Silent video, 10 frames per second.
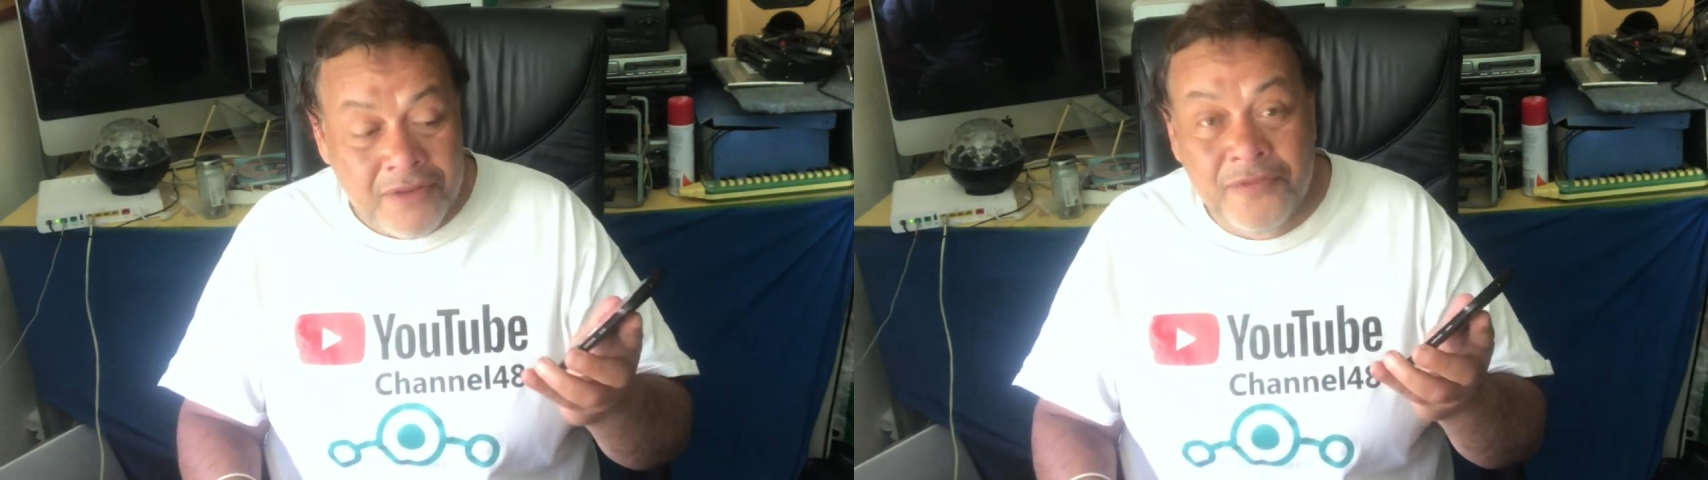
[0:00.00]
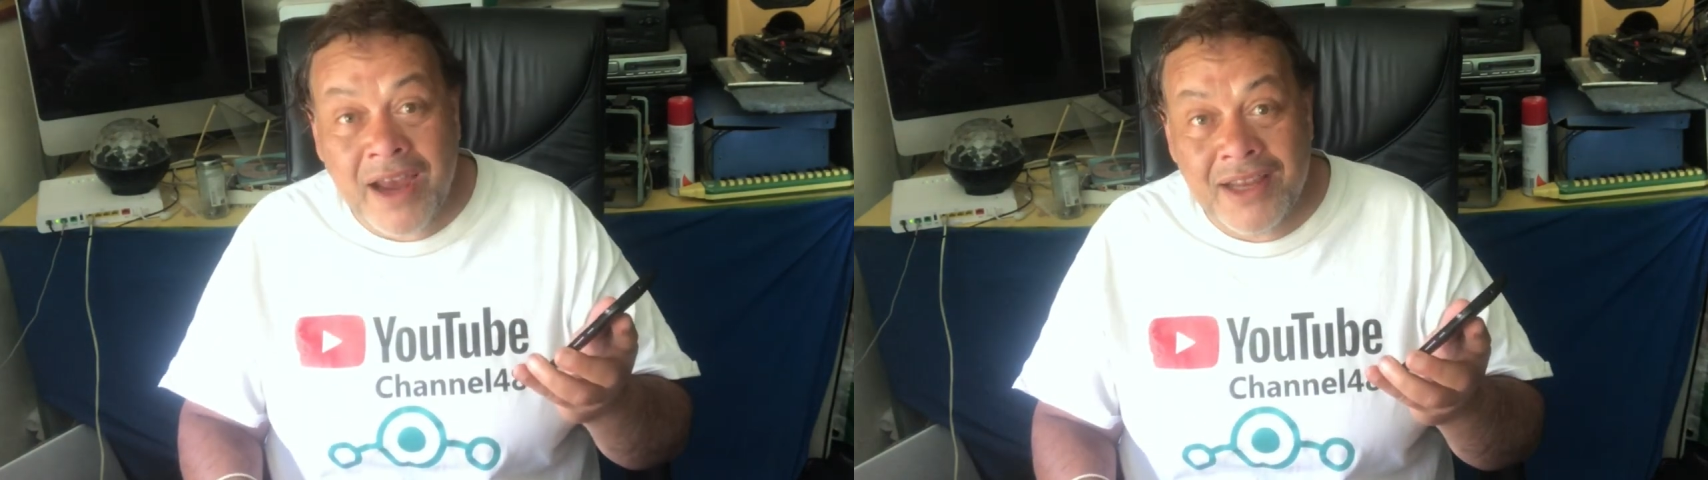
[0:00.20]

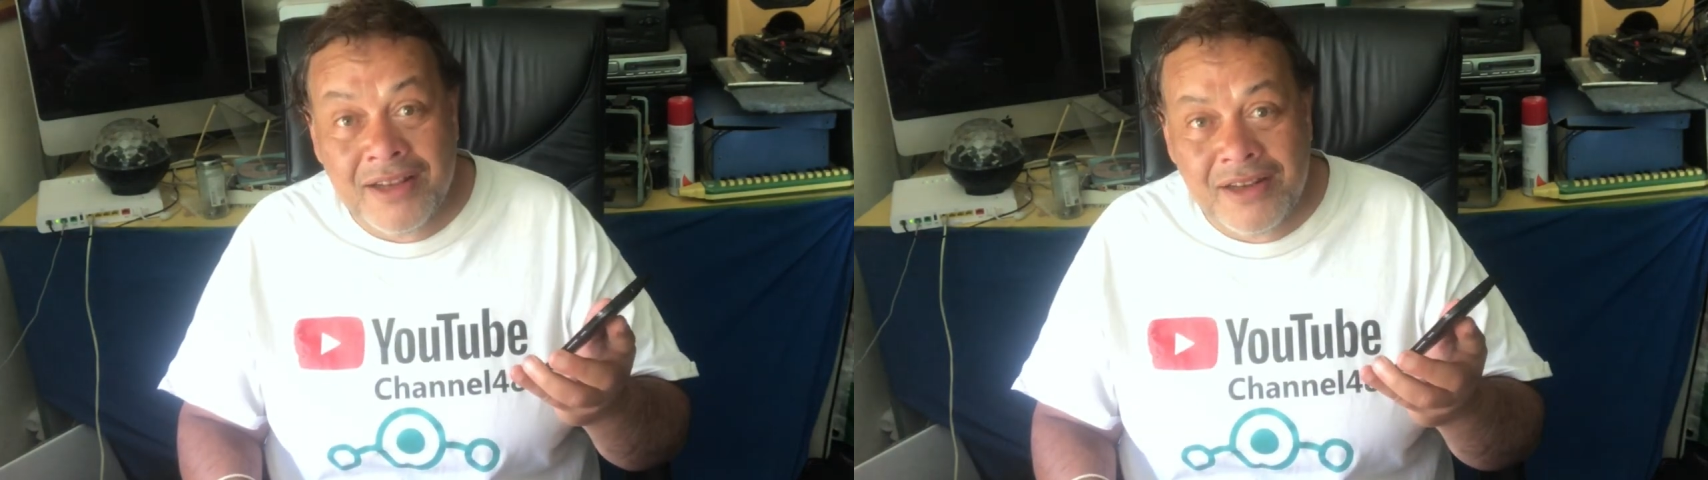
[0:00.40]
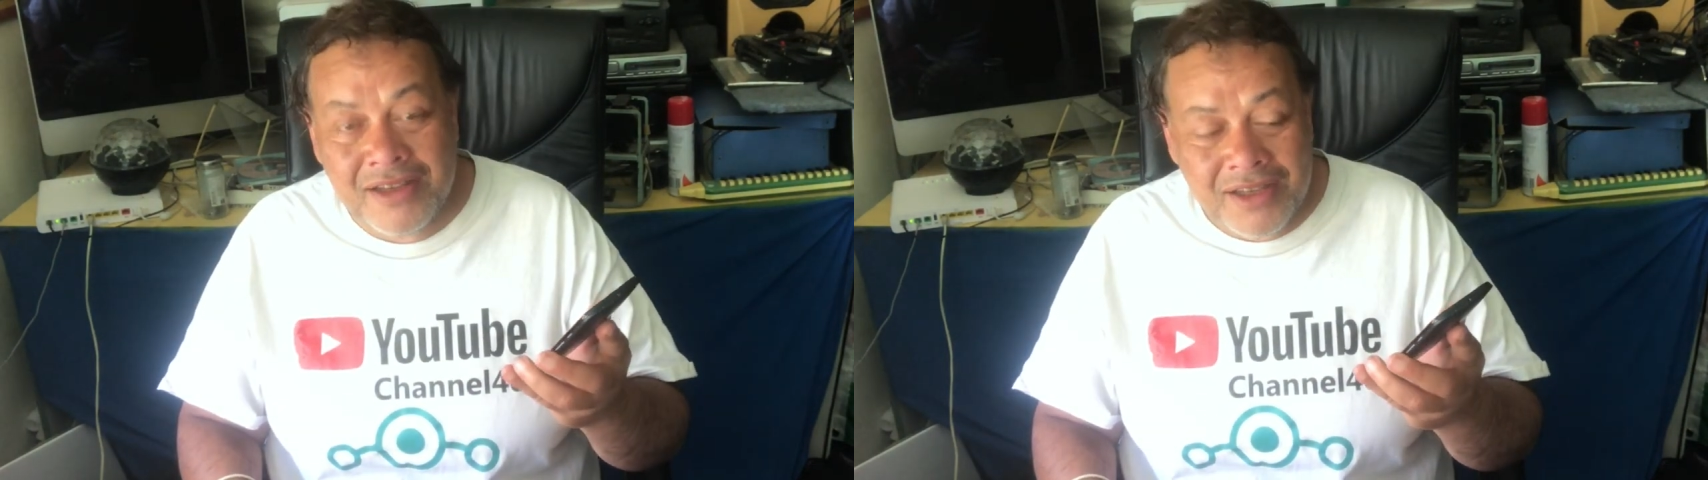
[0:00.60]

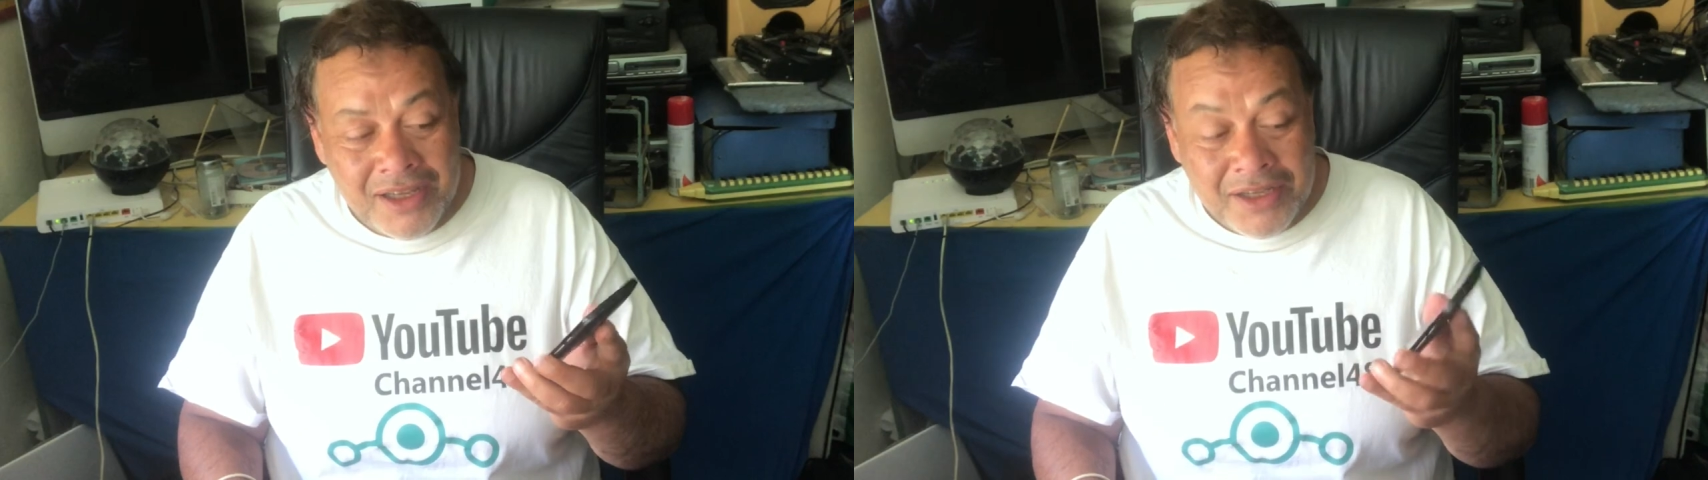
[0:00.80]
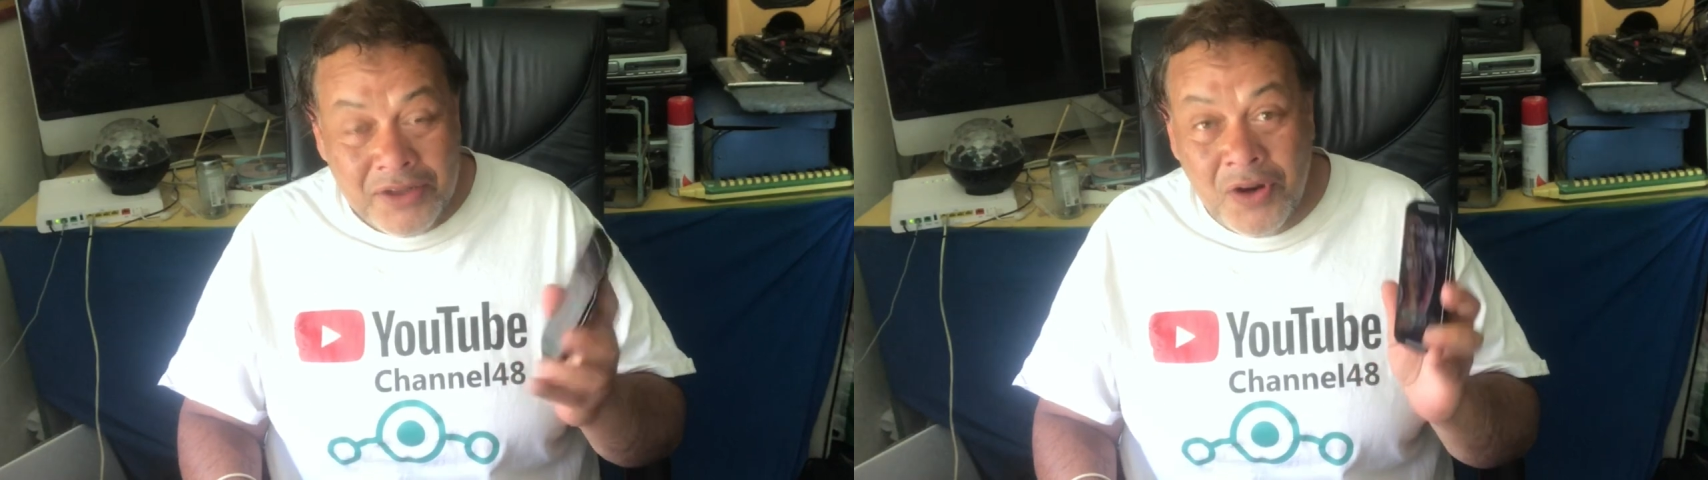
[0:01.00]
Finally,
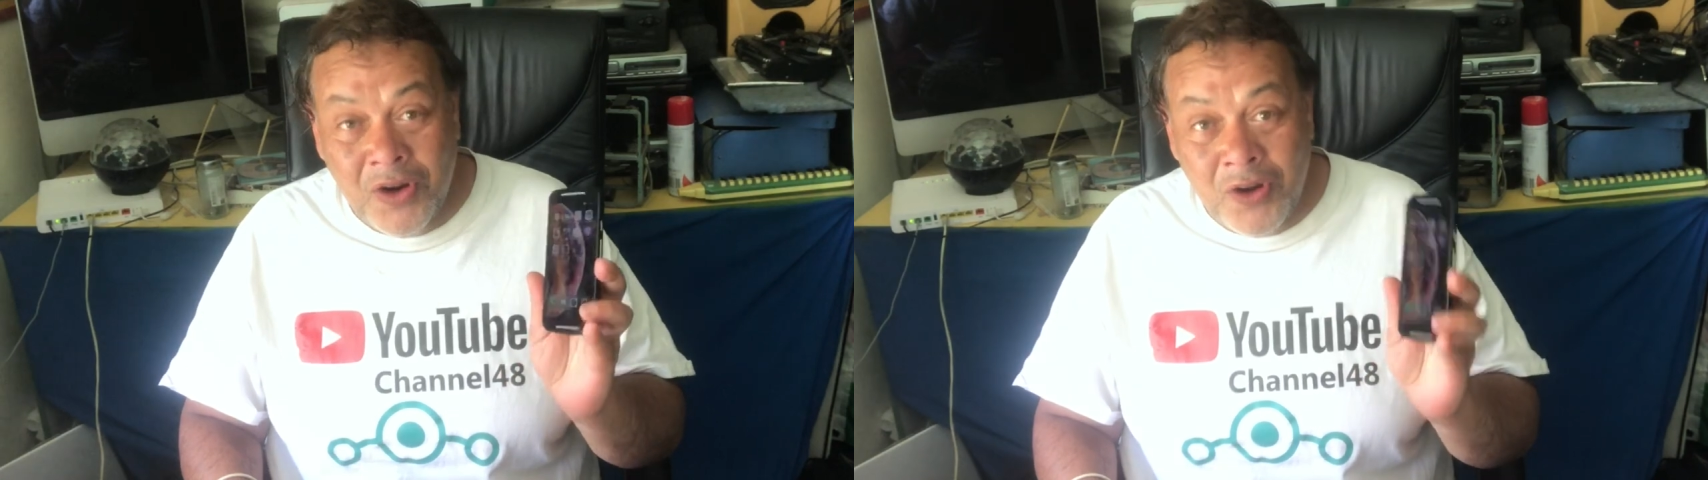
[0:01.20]
you